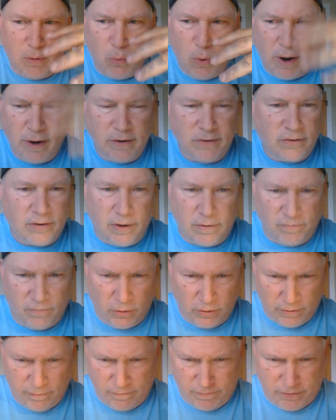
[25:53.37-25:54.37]
wineskin
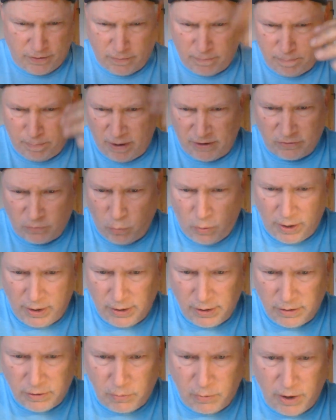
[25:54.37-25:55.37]
full of the best
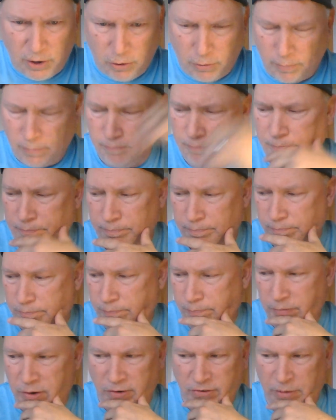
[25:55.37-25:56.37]
wine in the realm,
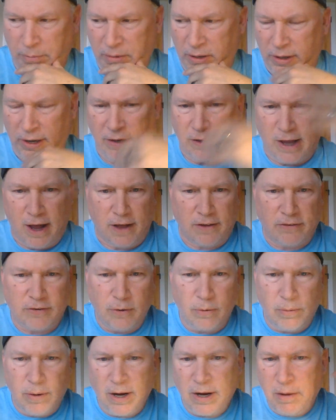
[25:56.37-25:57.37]
or something like that.
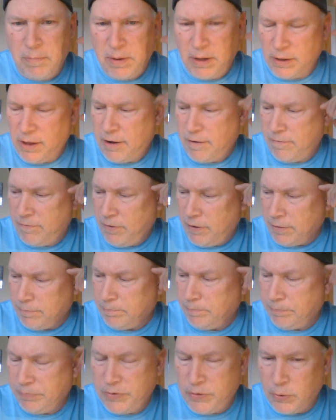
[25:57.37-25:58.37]
So it can be a lot of fun
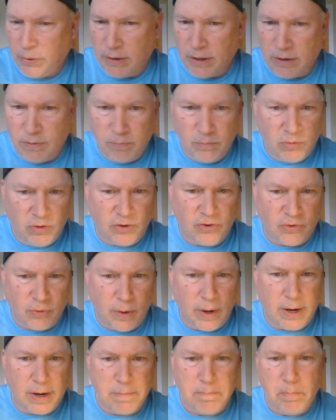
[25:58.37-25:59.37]
doing the
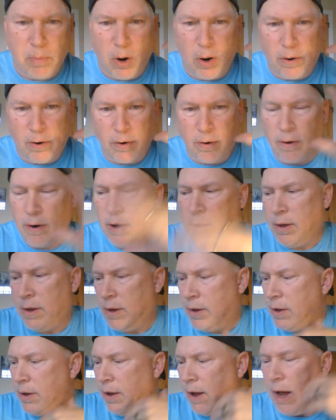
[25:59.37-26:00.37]
trade and barter
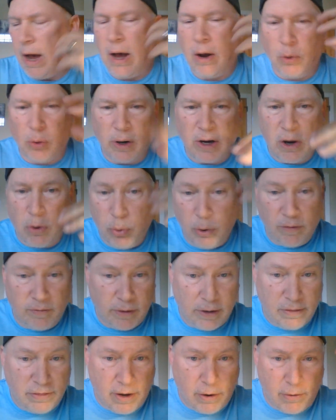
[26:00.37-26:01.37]
or
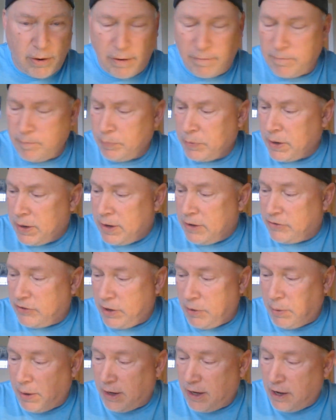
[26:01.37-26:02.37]
equivalent thereof. So
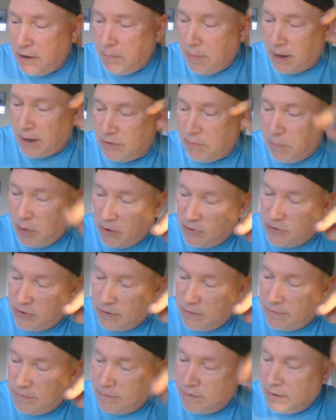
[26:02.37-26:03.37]
anyway, getting to
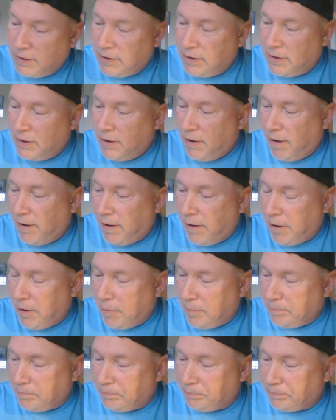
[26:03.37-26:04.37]
merchants,
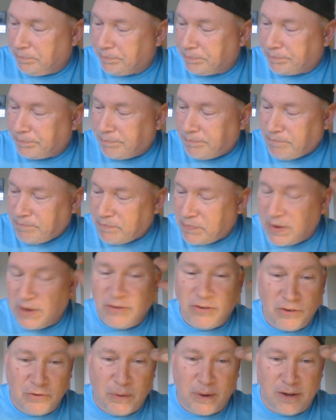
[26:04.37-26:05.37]

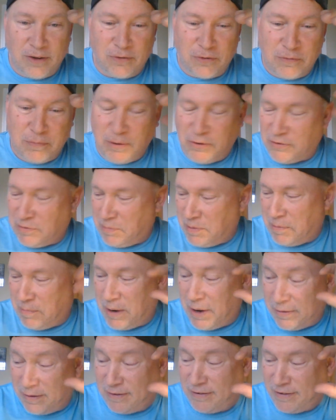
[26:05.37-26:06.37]
this is what this is supposed to have been
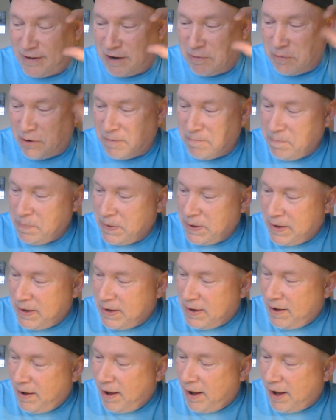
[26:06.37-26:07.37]
about, this segment.
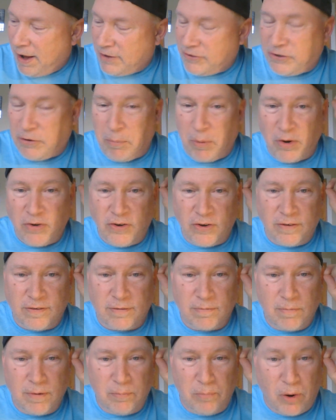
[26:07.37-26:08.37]
So
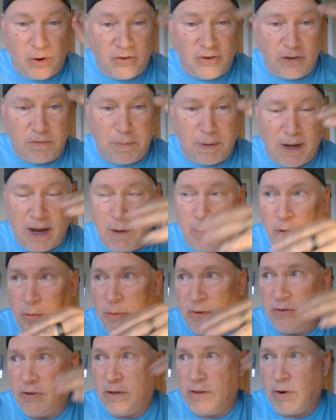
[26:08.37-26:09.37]
merchants became
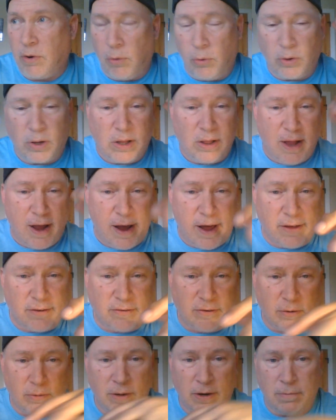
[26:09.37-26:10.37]
almost their own class,
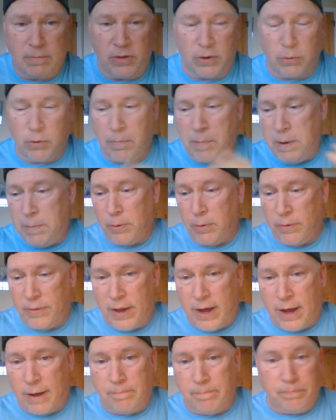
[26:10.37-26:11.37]
so that there were people
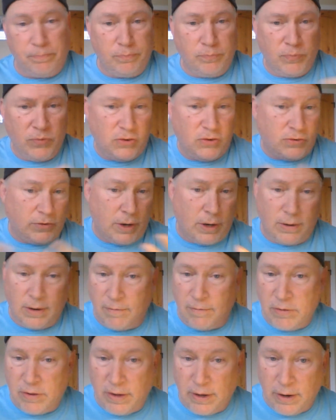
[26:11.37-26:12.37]
that, just like
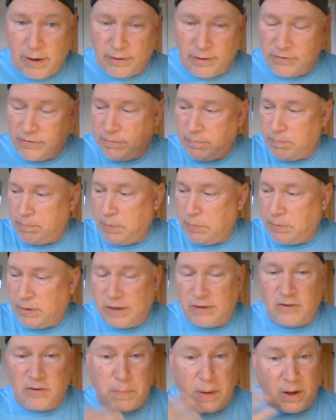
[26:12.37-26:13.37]
everything else, people
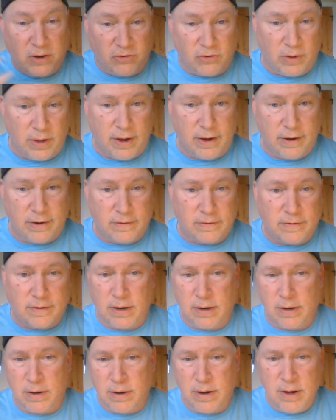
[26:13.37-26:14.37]
that specialized
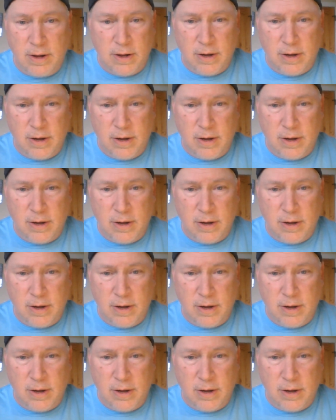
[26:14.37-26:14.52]
in